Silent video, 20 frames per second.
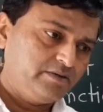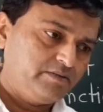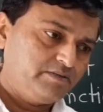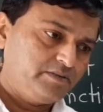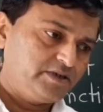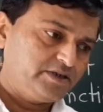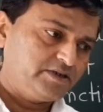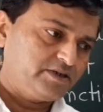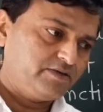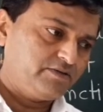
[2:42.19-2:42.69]

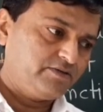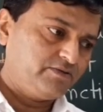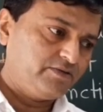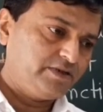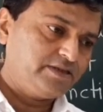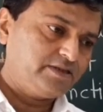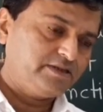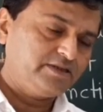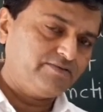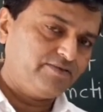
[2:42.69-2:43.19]

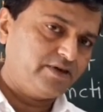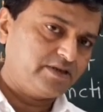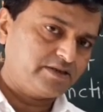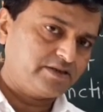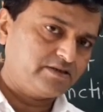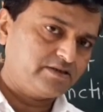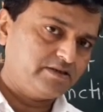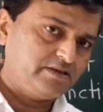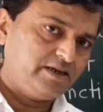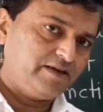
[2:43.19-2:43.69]
which is the
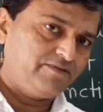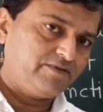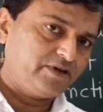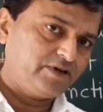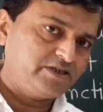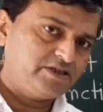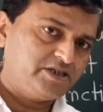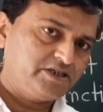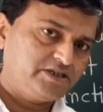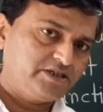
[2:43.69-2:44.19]
first,
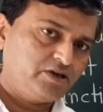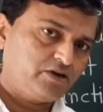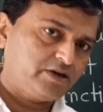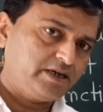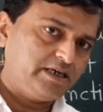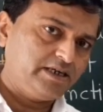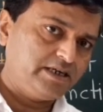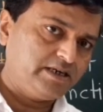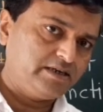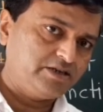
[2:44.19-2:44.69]
differentiation or
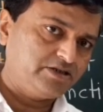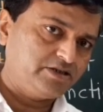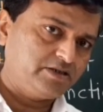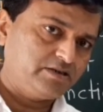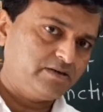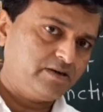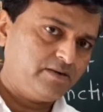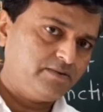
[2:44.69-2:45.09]
integration?